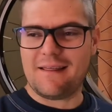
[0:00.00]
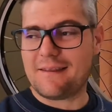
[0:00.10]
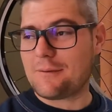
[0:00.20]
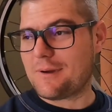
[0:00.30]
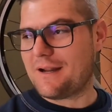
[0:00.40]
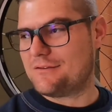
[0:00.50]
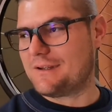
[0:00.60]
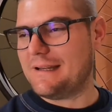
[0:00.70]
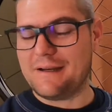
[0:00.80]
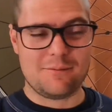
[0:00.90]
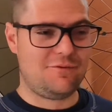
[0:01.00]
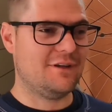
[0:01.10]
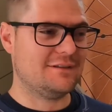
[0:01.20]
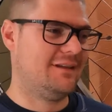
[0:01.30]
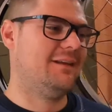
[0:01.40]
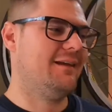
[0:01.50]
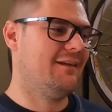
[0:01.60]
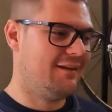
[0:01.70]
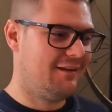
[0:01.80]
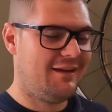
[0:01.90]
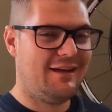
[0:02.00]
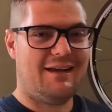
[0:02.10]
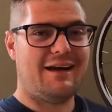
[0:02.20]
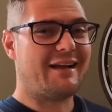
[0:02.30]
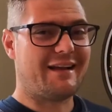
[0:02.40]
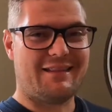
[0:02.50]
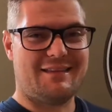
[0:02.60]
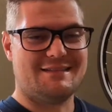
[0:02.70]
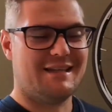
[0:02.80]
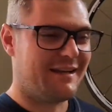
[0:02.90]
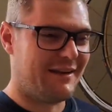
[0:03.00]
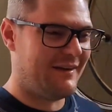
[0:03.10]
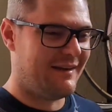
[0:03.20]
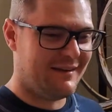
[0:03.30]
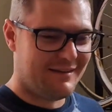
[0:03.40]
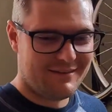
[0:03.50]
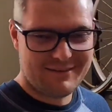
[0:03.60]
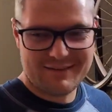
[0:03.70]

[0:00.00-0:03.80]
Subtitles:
I think I'm gonna have to clean up first and then I can get this day going.